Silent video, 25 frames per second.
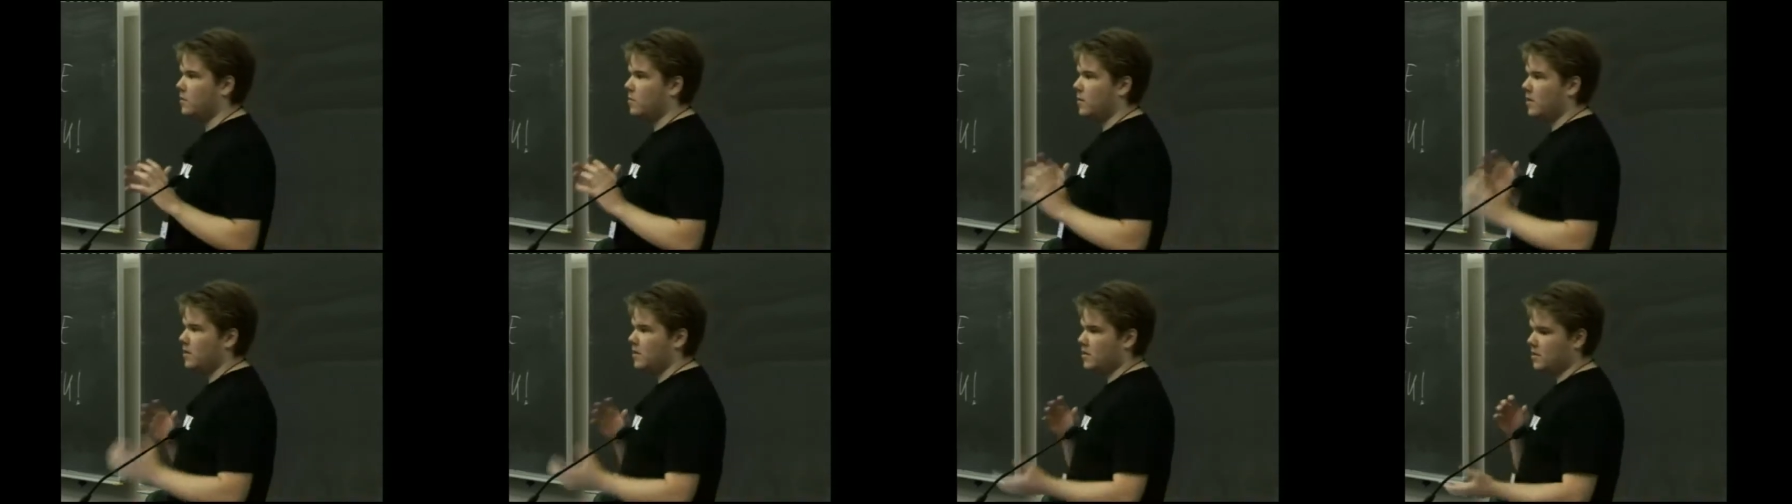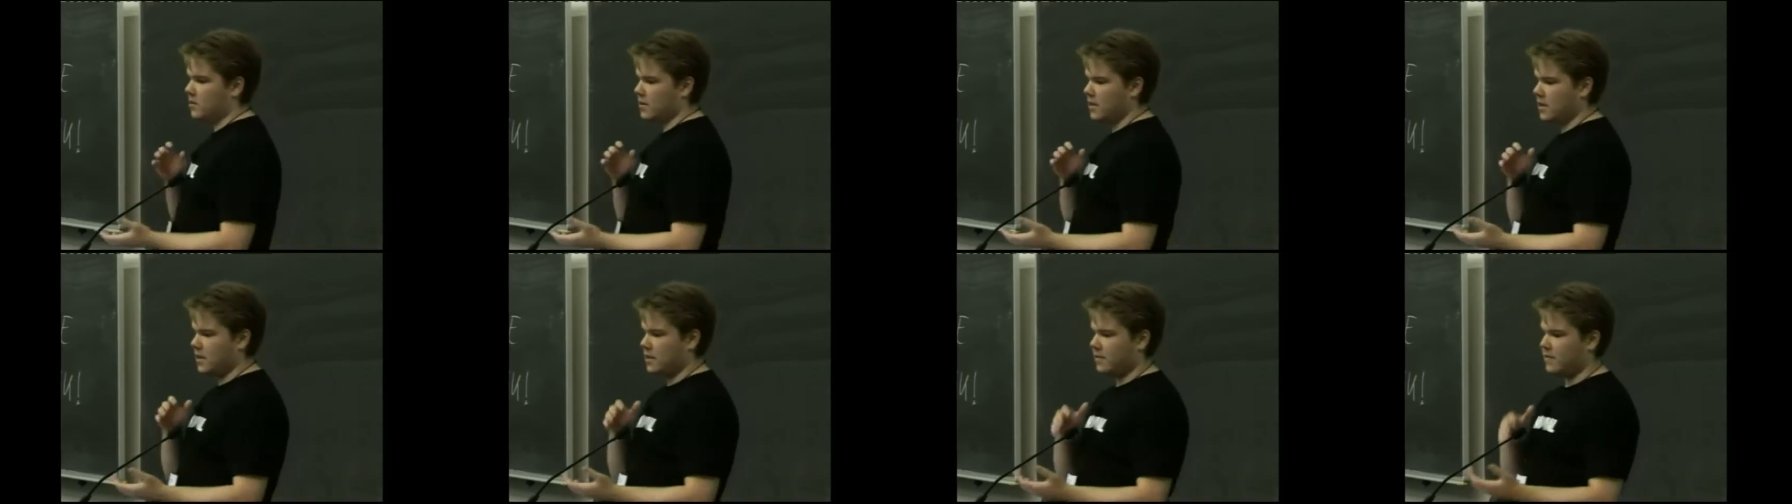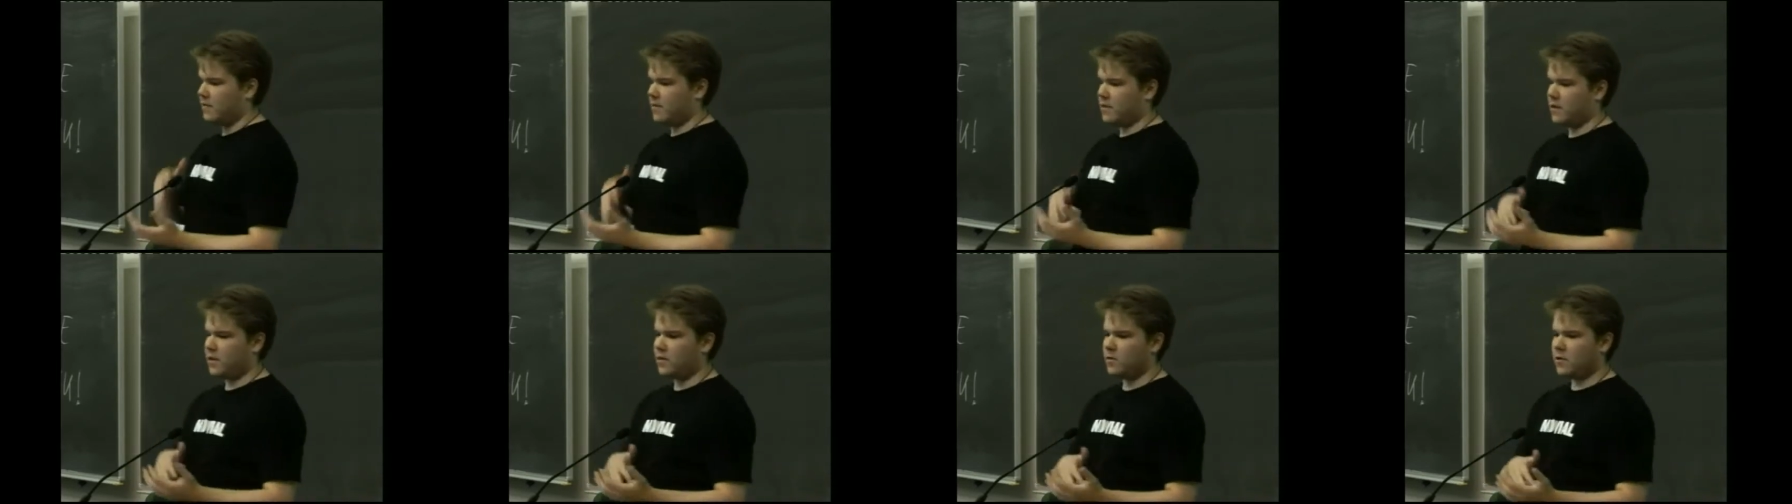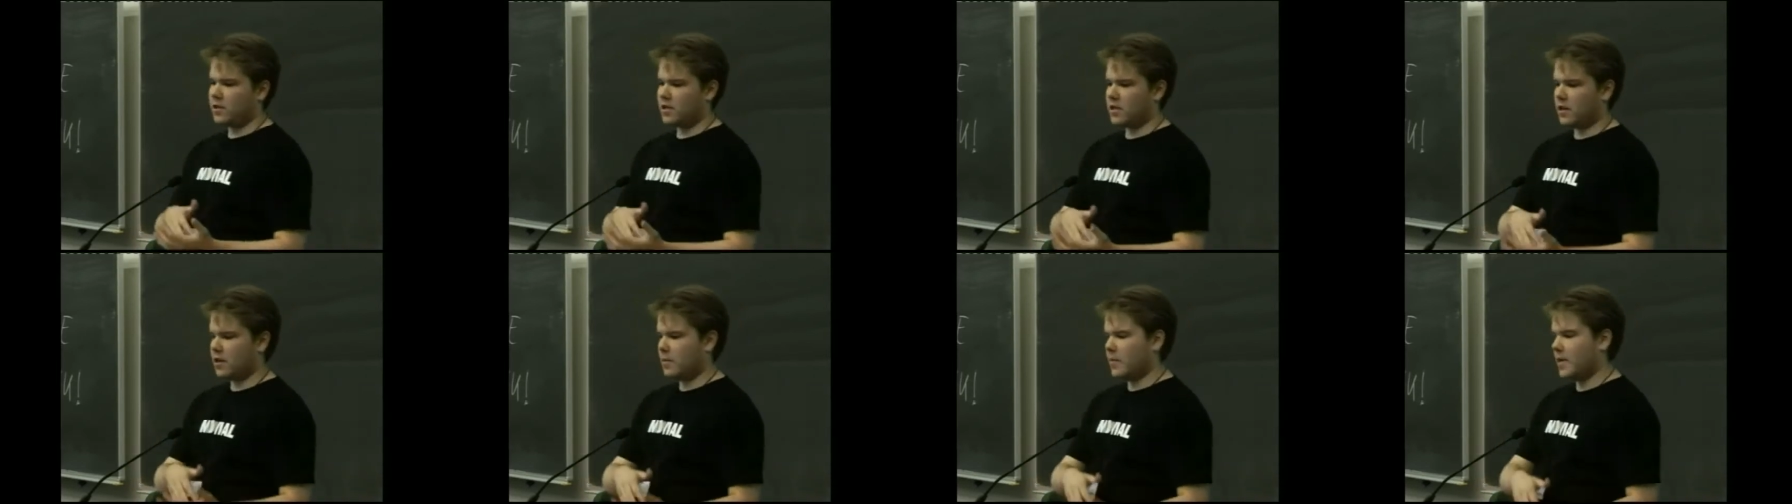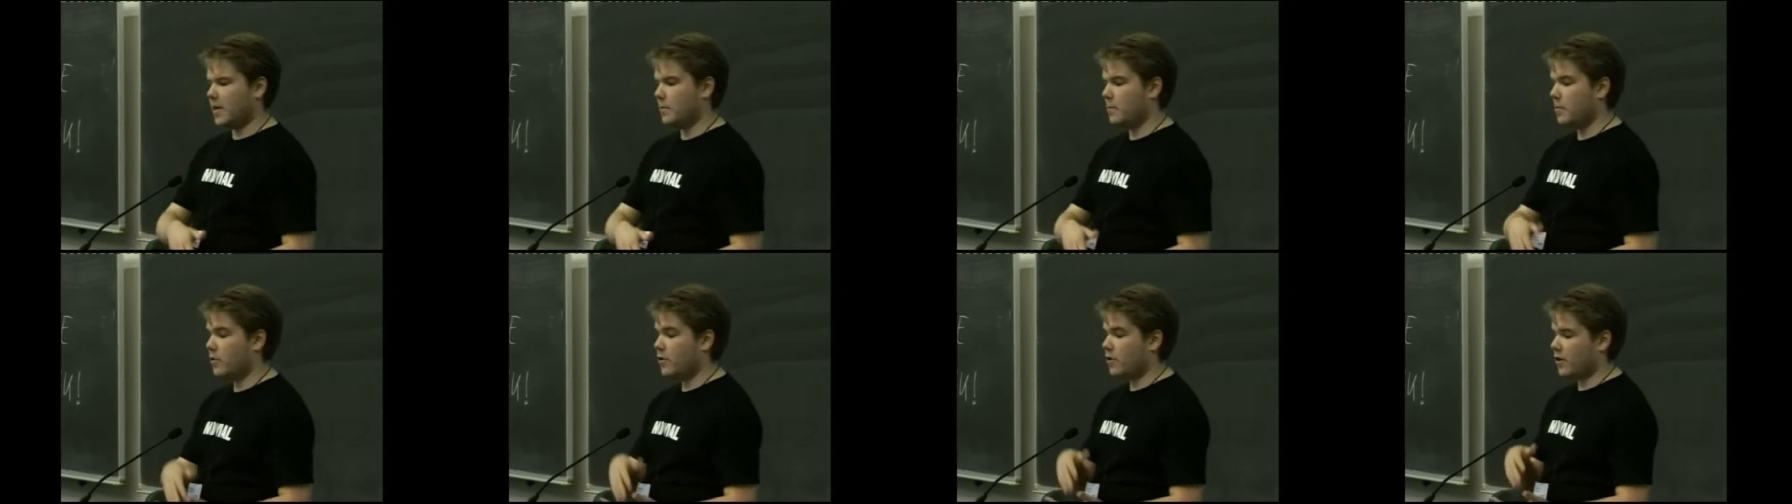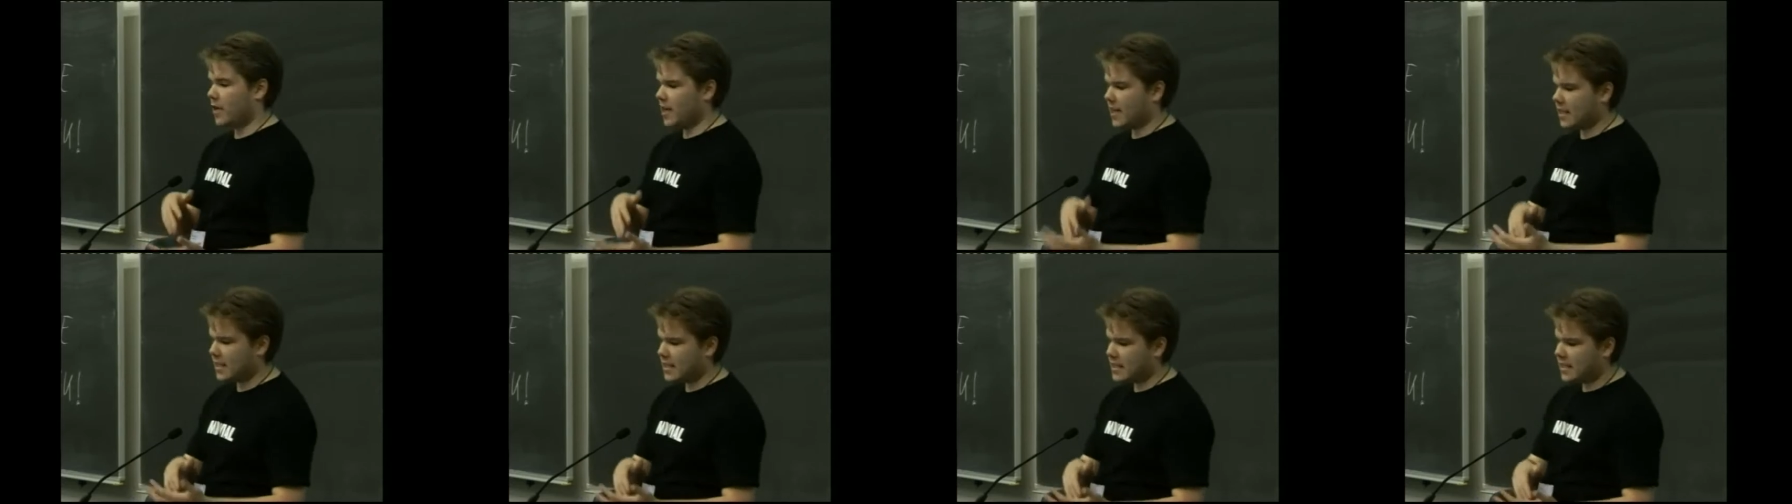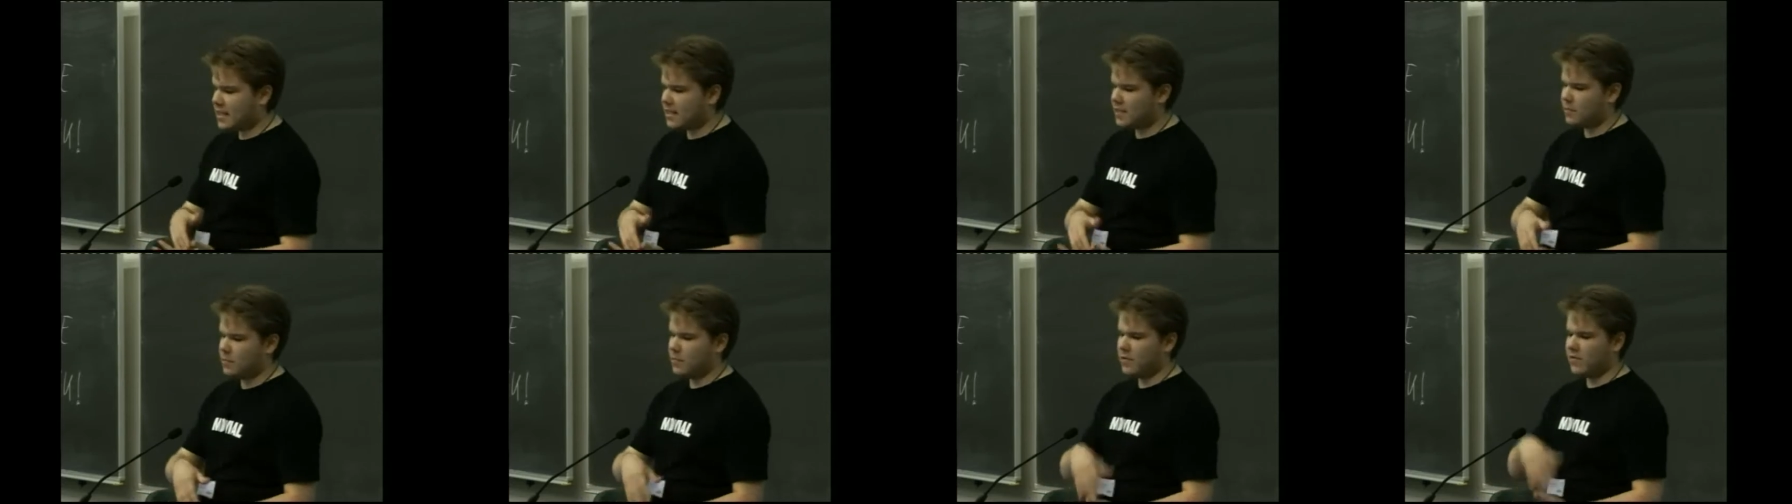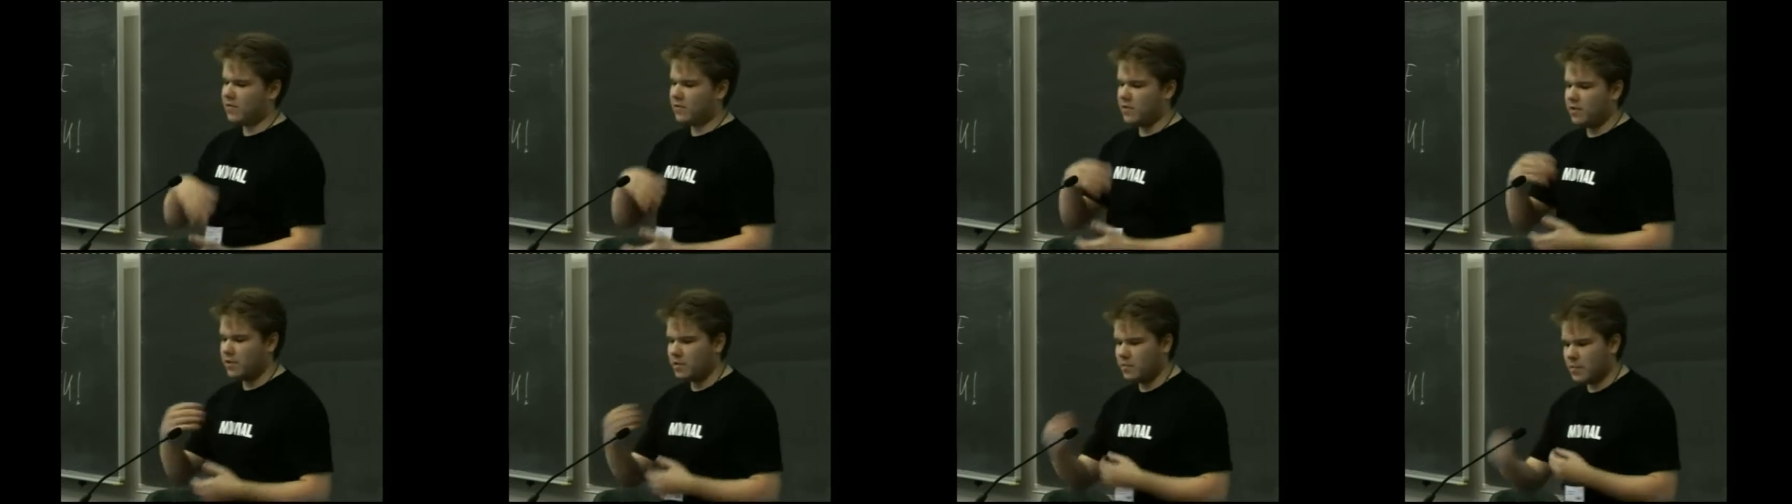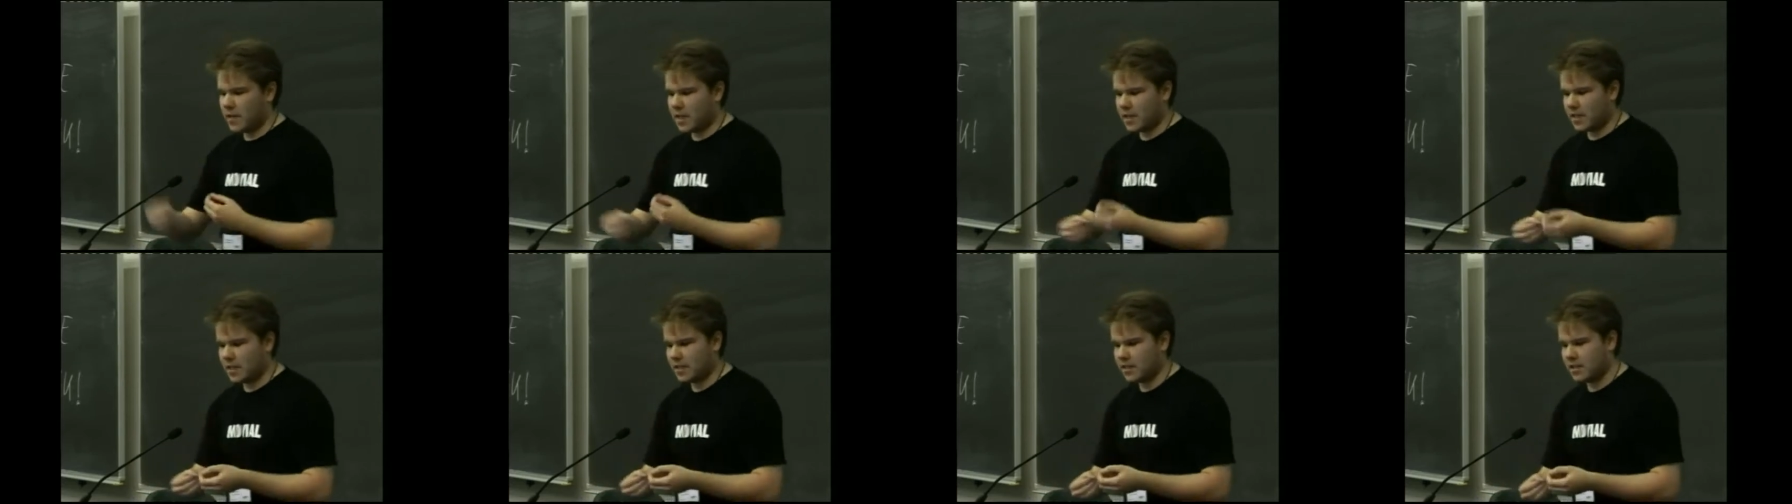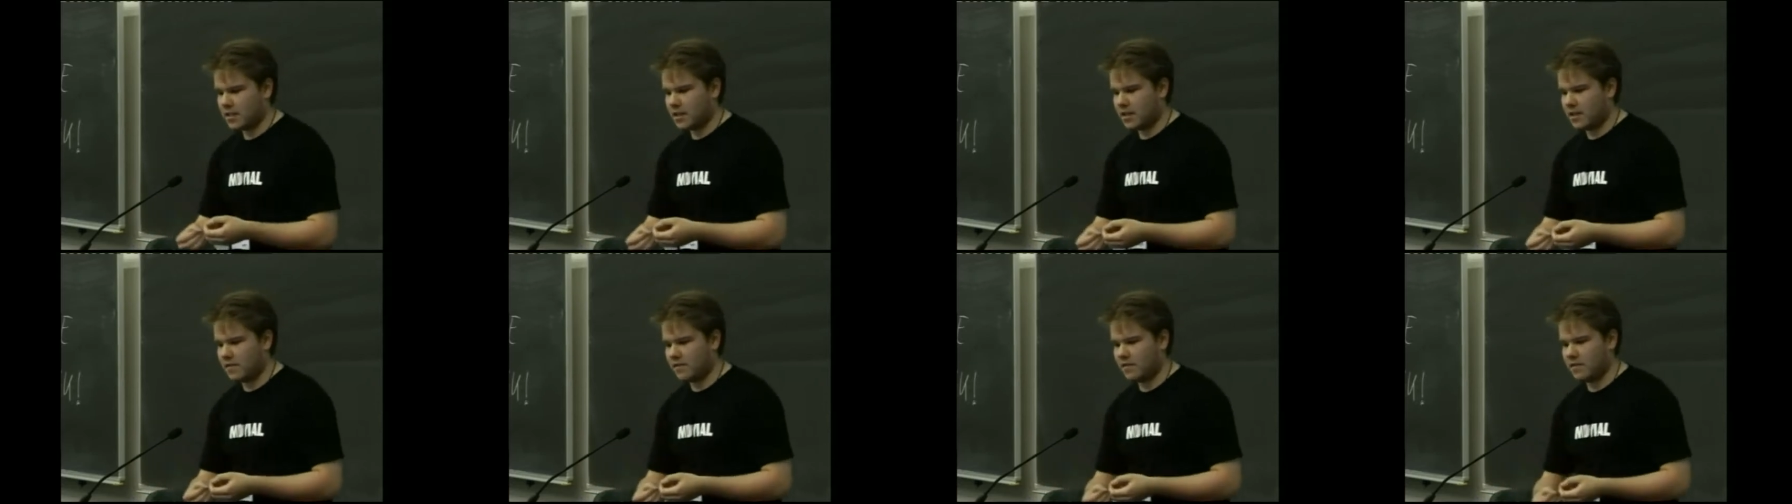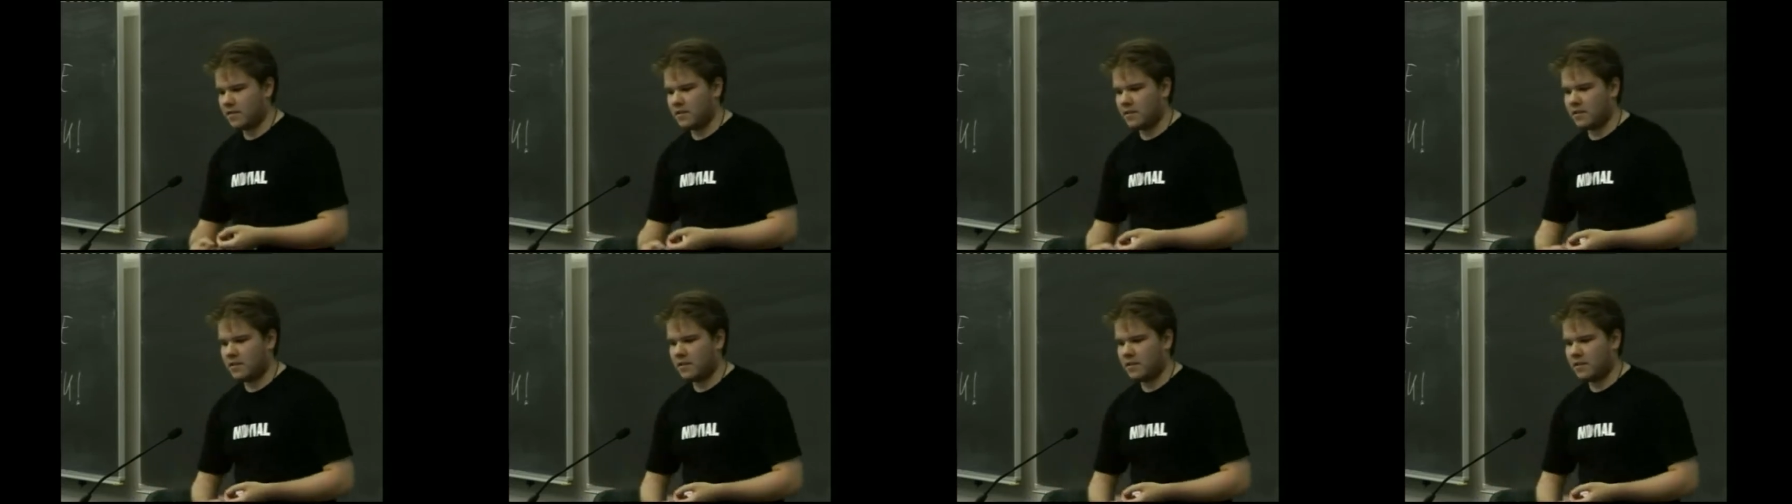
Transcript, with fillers: wants to see if usr uh, bin Perl exists before it builds itself,